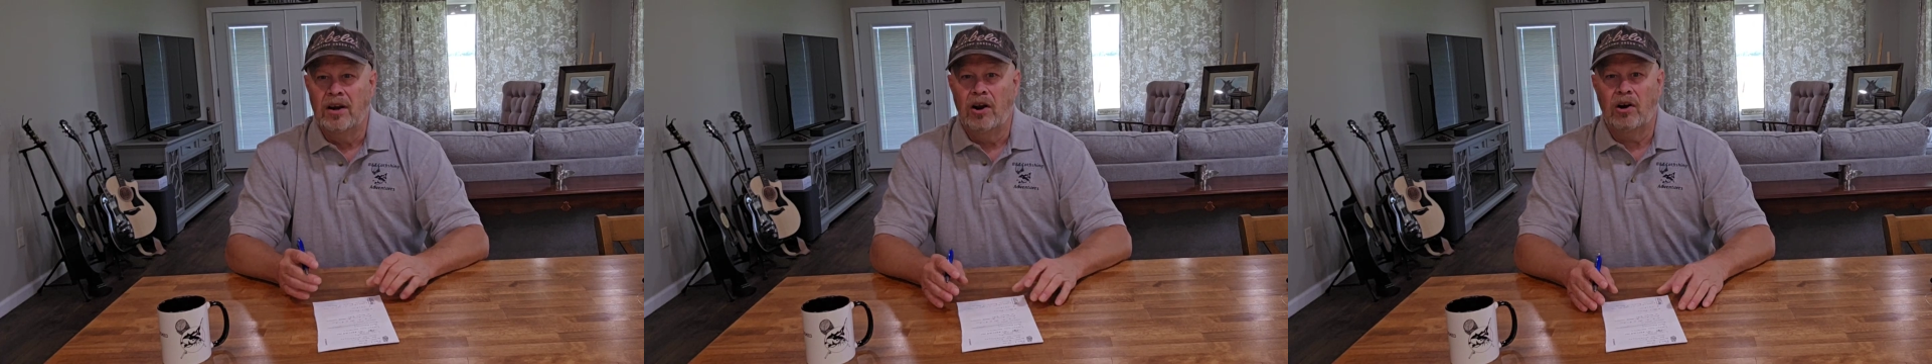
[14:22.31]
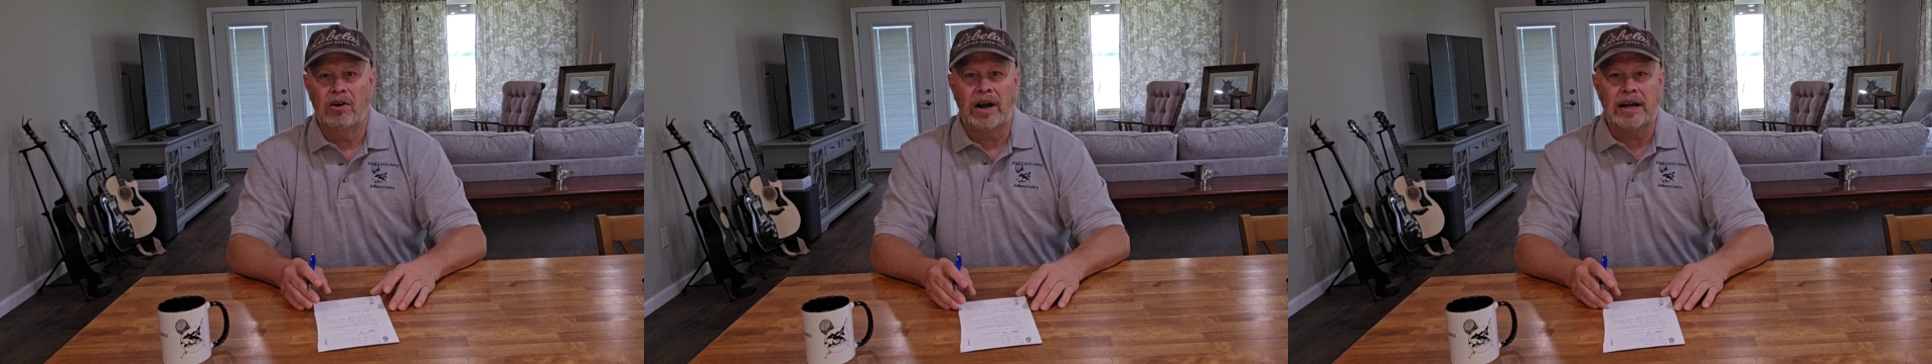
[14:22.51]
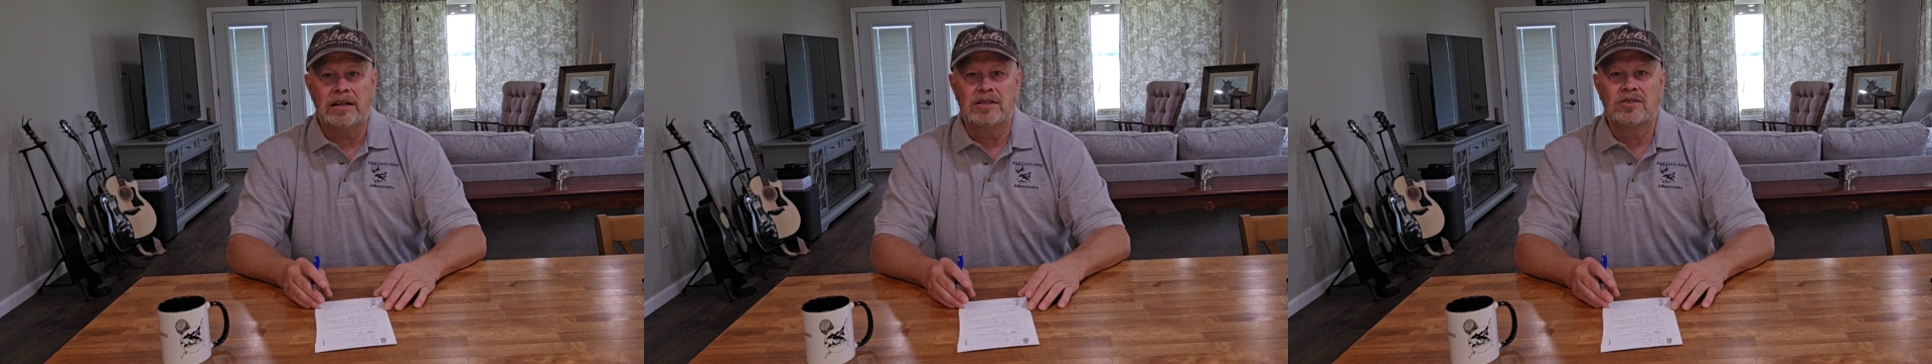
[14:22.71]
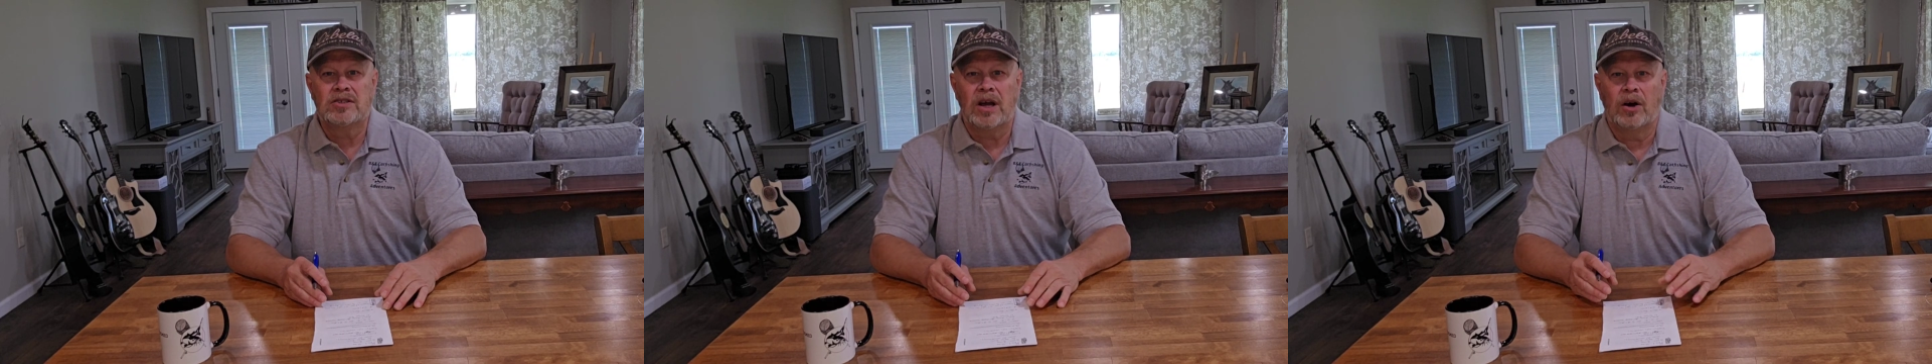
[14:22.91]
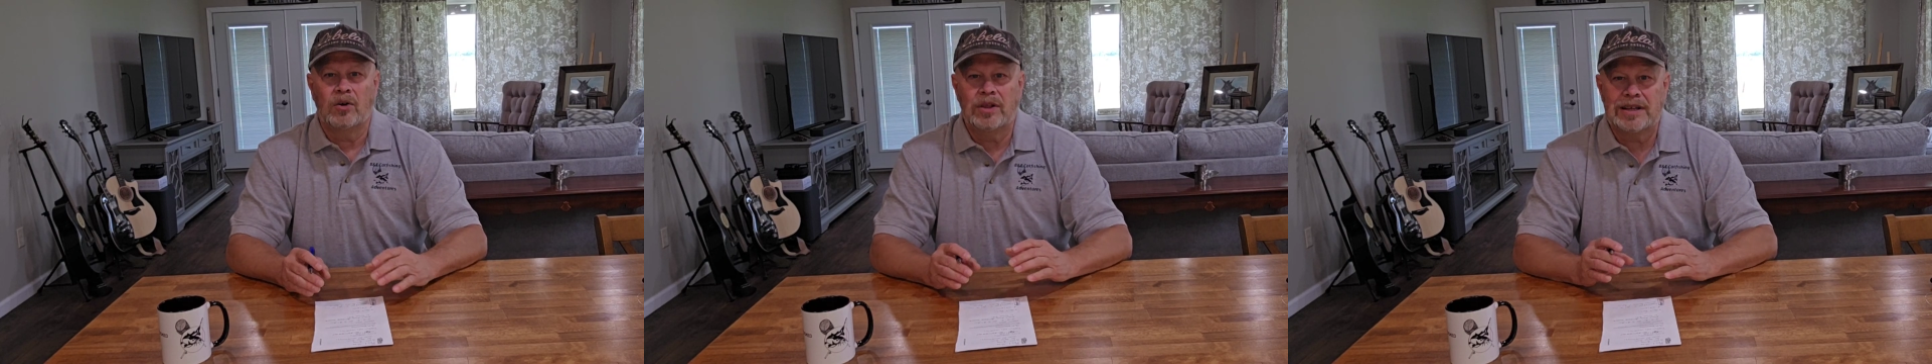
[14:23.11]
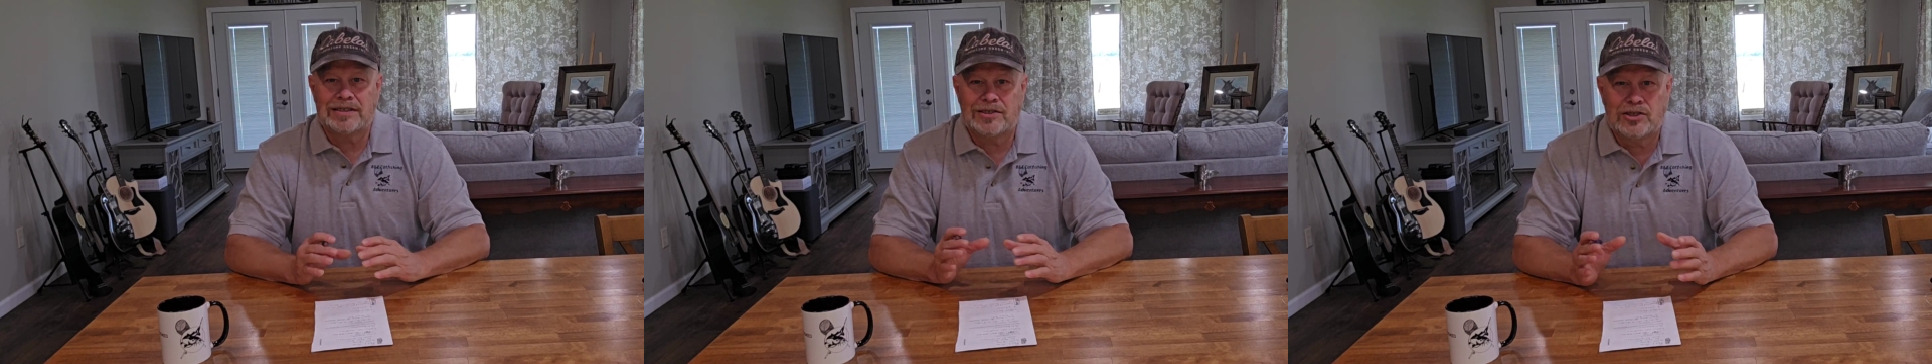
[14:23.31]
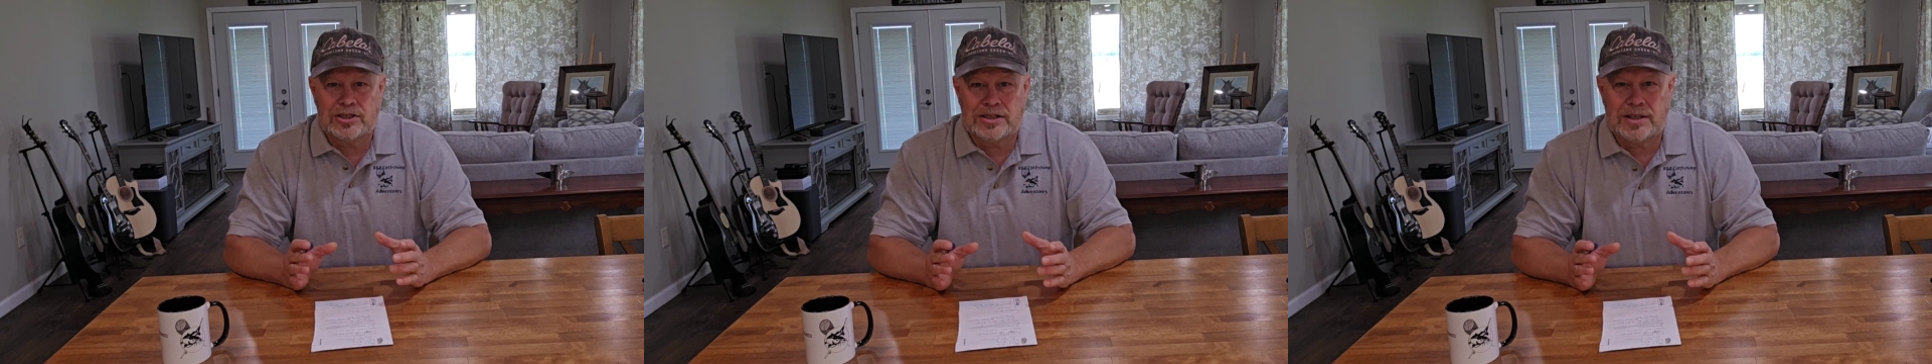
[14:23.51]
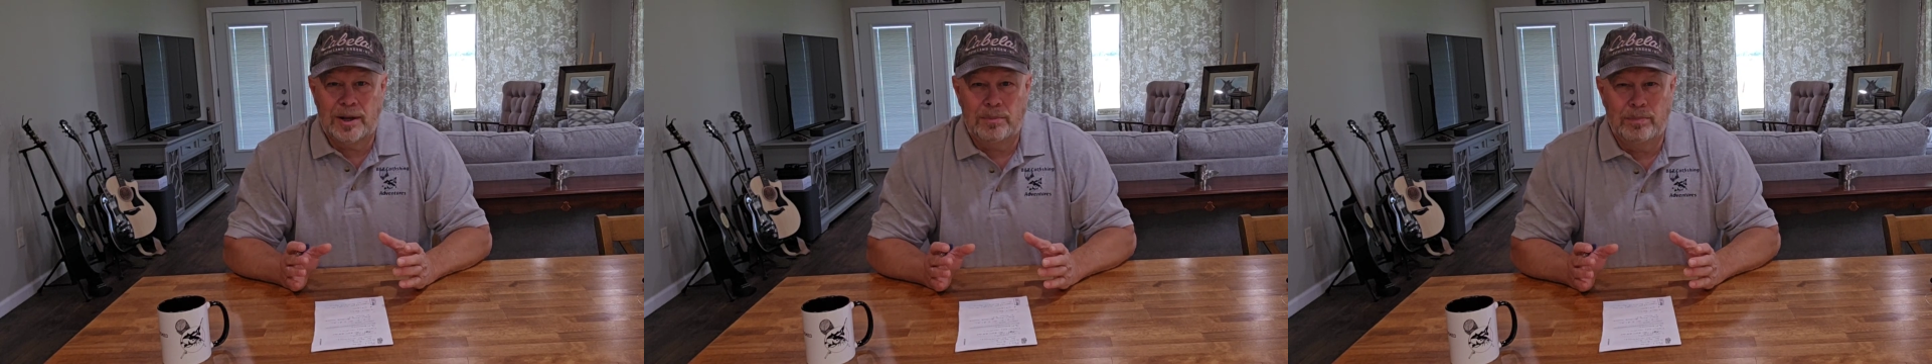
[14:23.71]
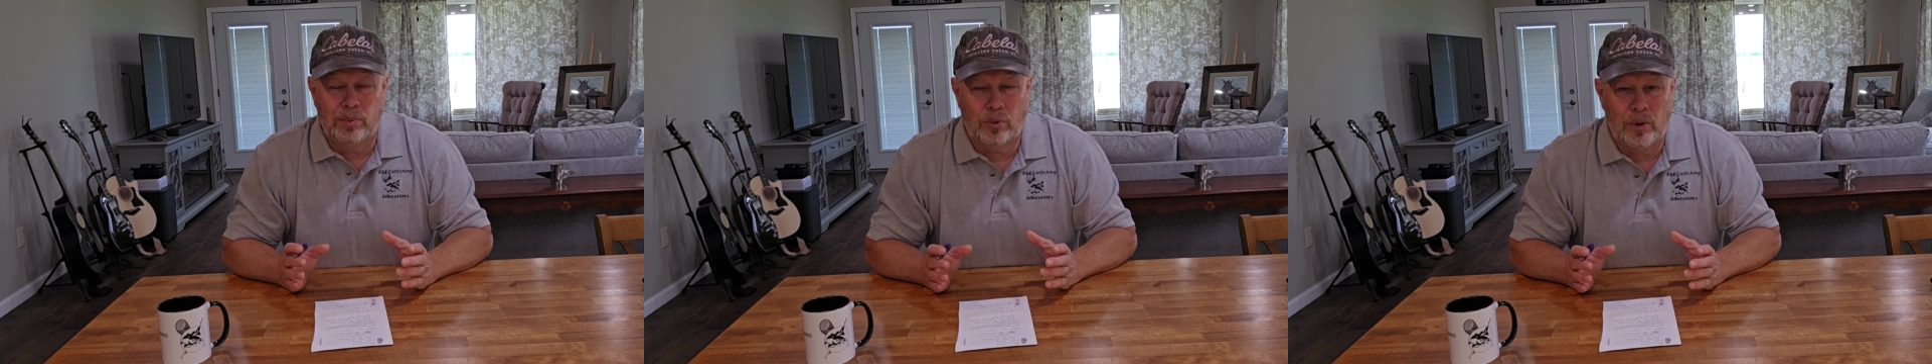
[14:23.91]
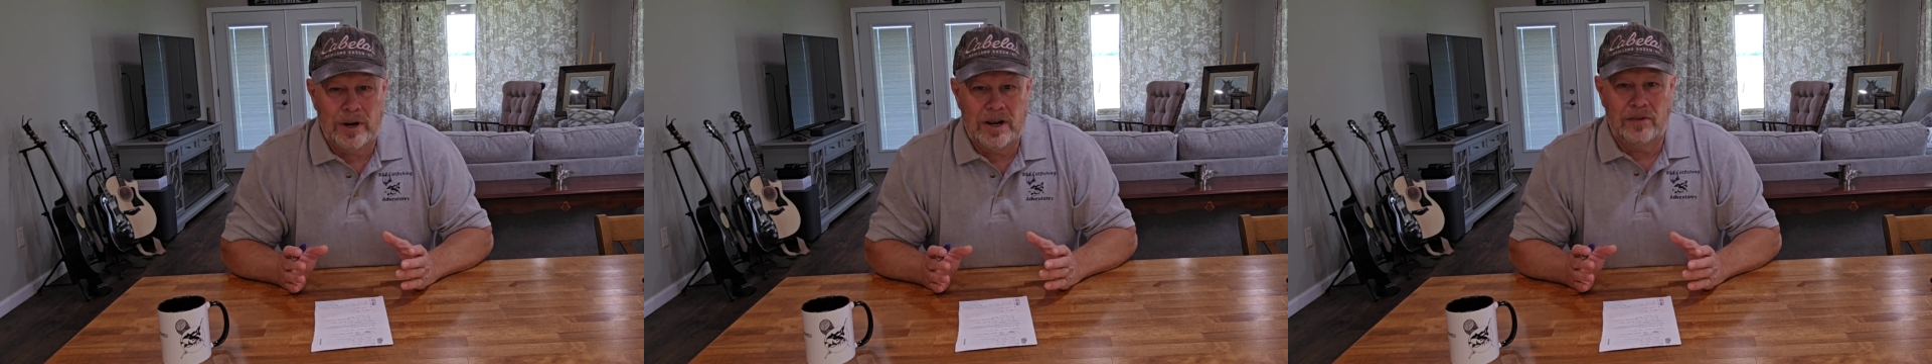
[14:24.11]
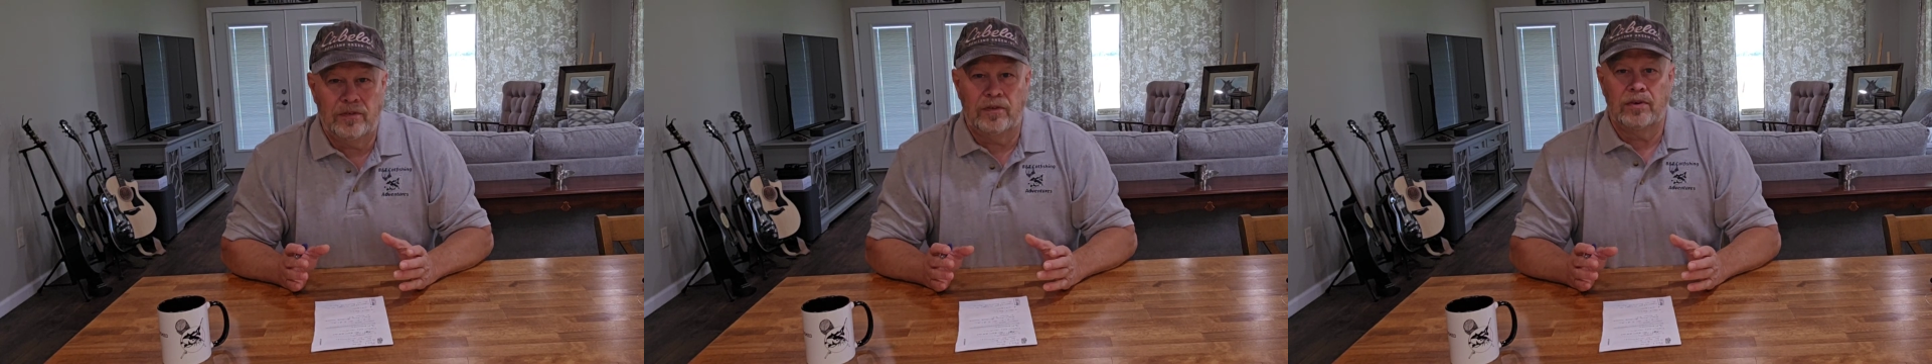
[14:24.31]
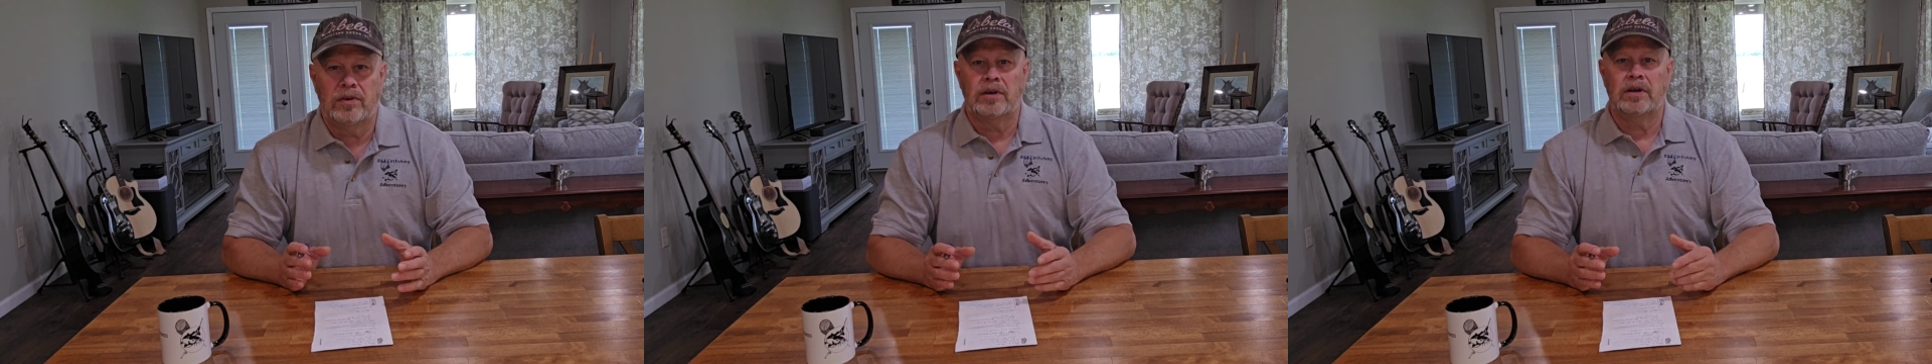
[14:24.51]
All right, so that's just a brief